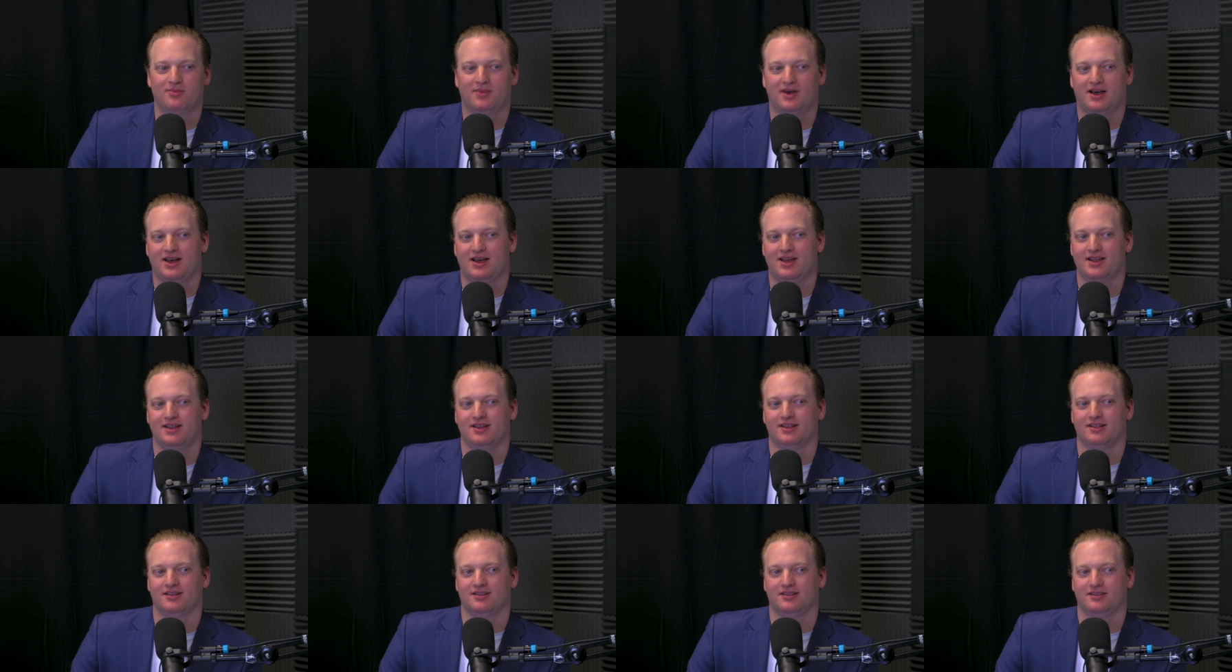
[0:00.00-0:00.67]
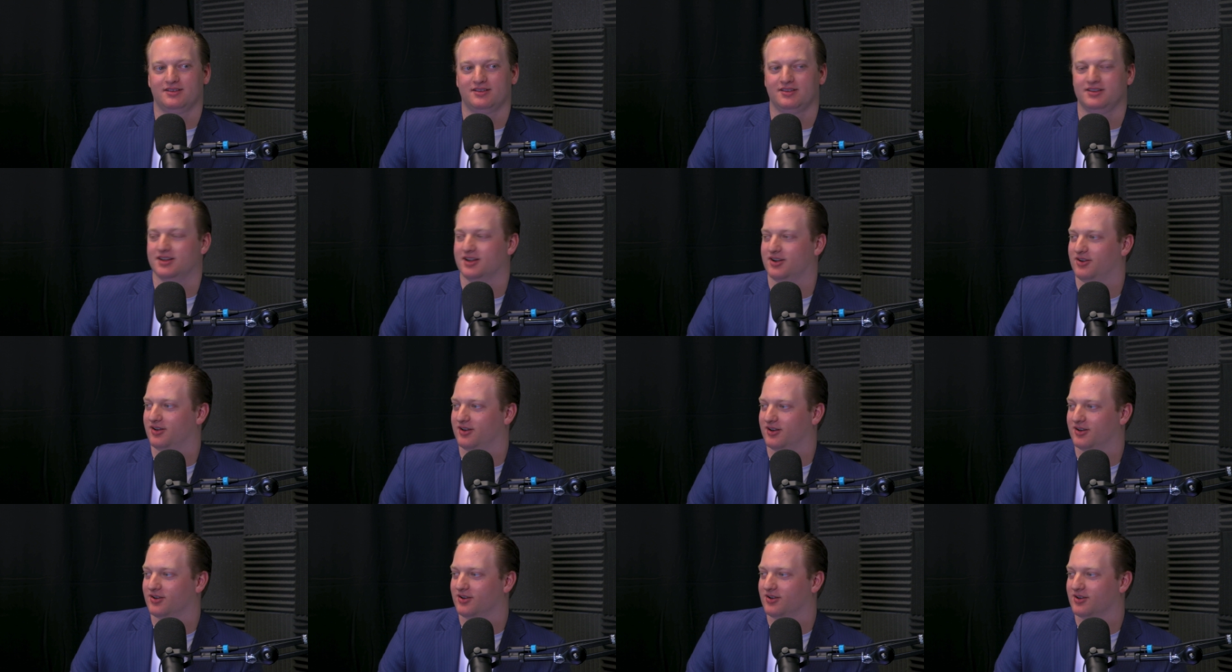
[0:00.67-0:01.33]
buy, a
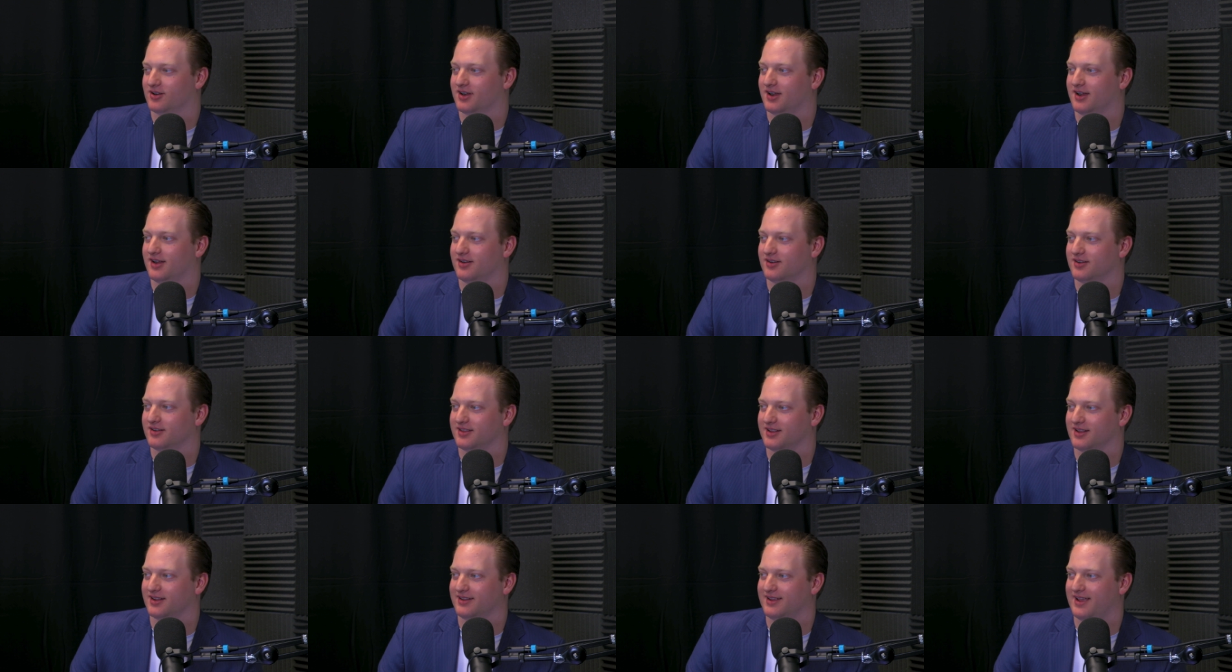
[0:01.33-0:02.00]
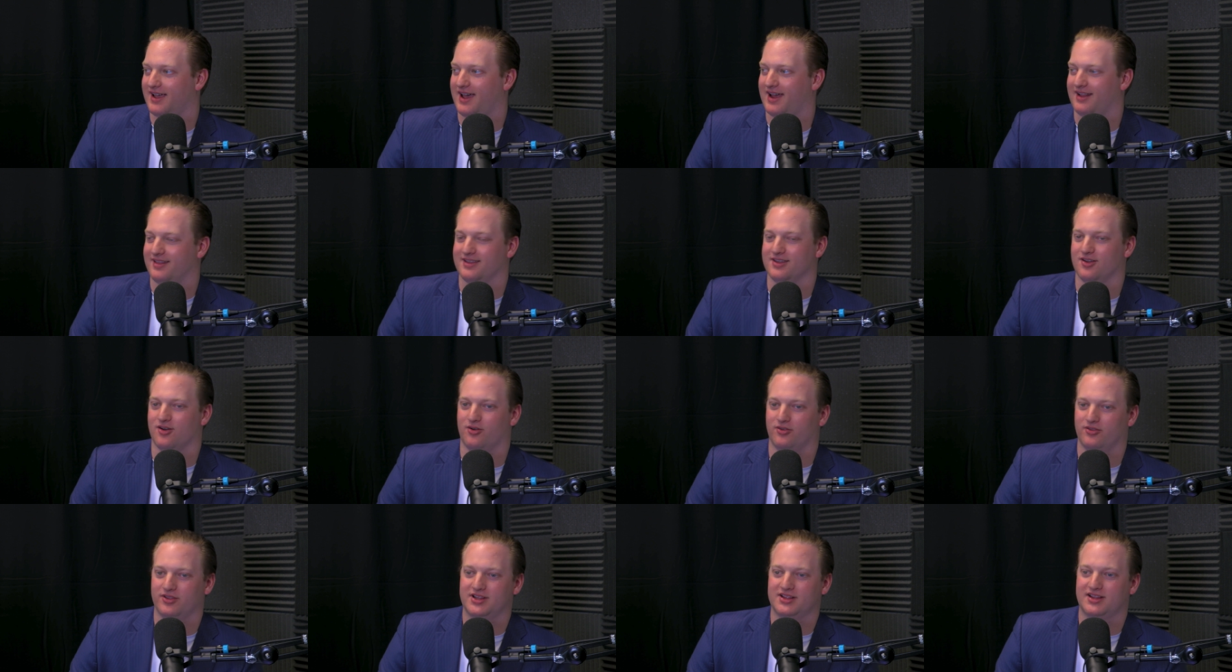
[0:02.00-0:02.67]
Huracan or anything like that. The
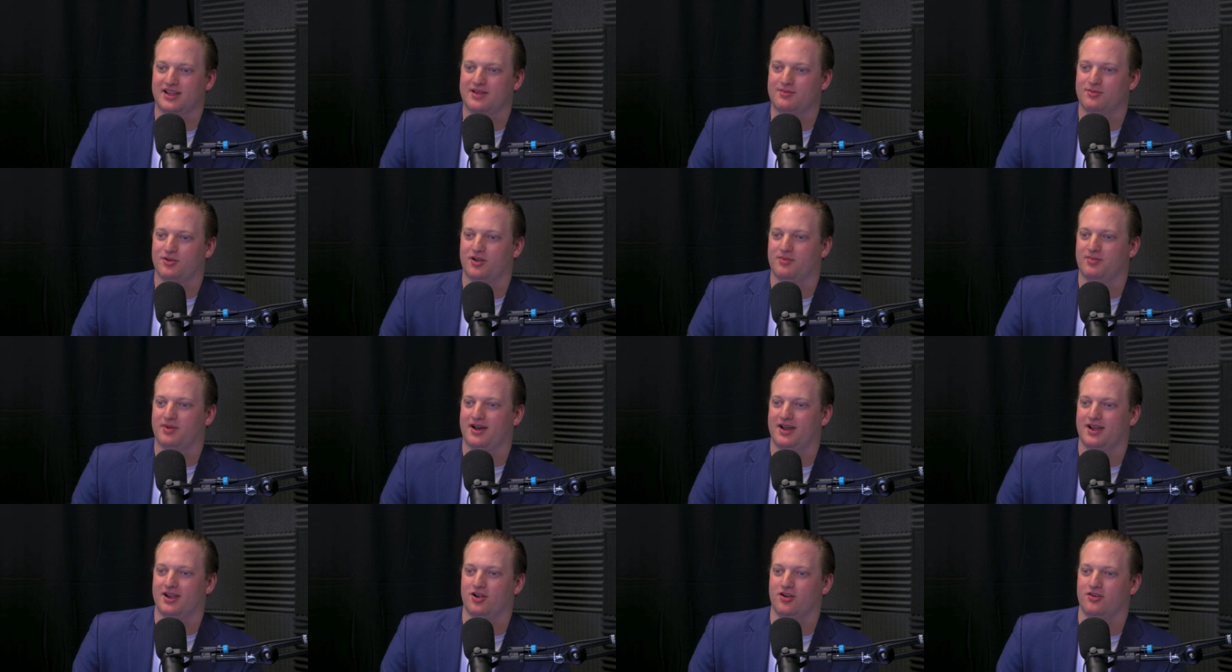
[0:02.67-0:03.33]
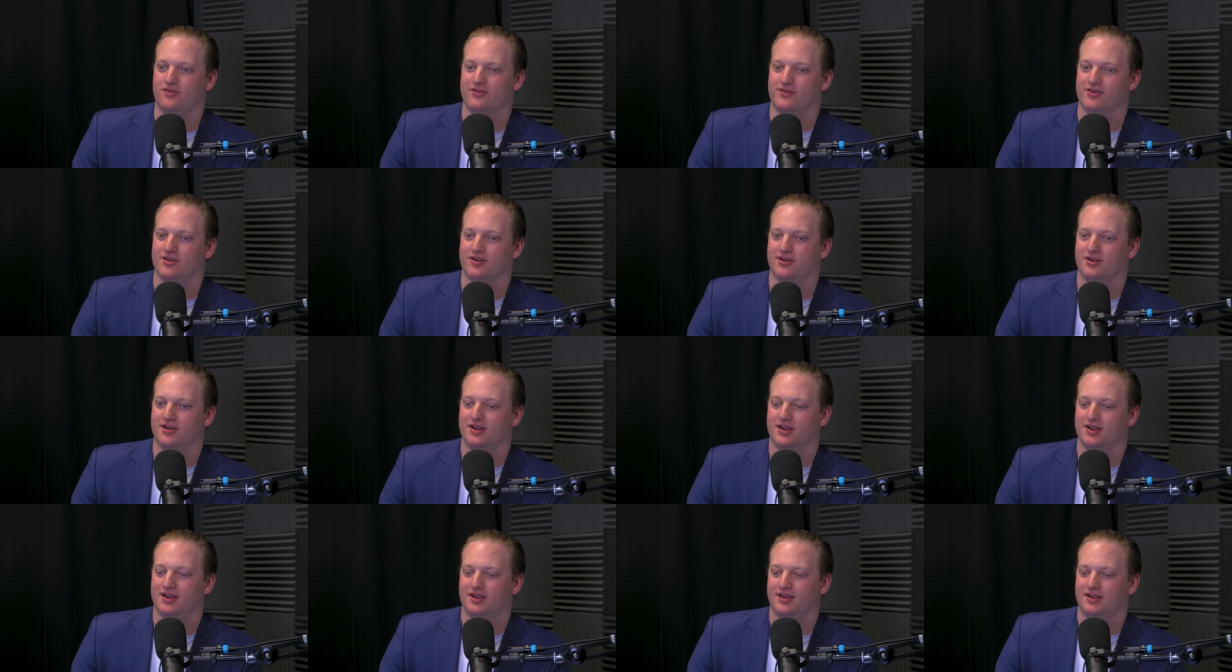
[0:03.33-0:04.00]
only Lambo I'd buy over
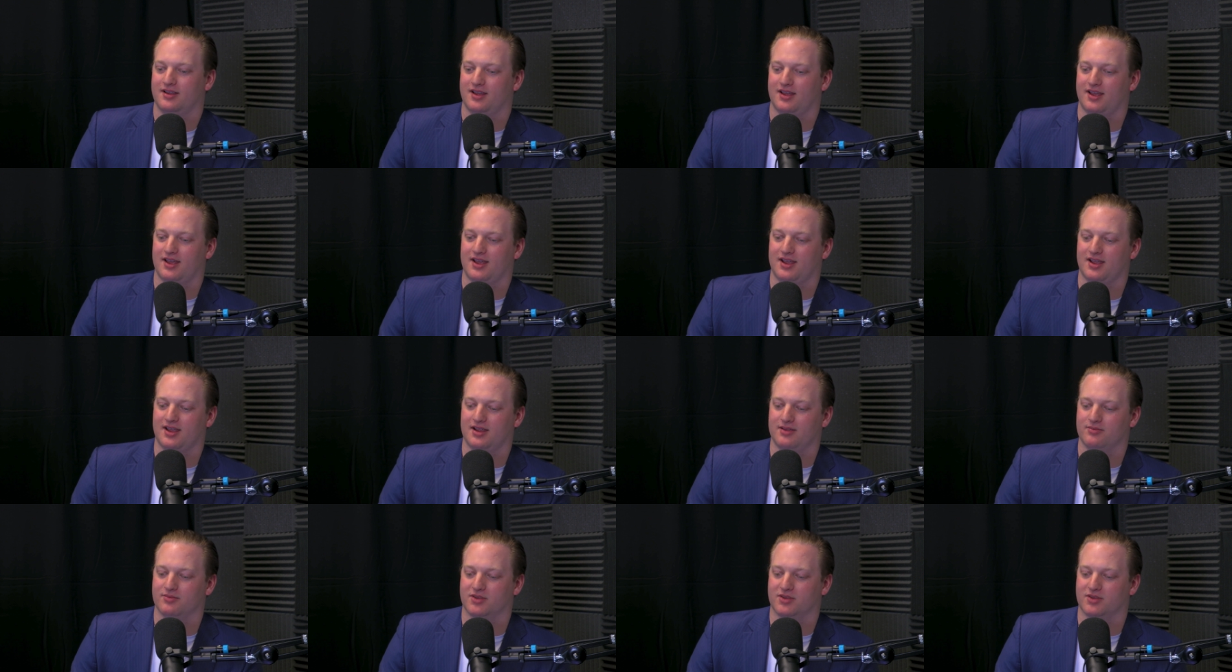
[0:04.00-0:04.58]
a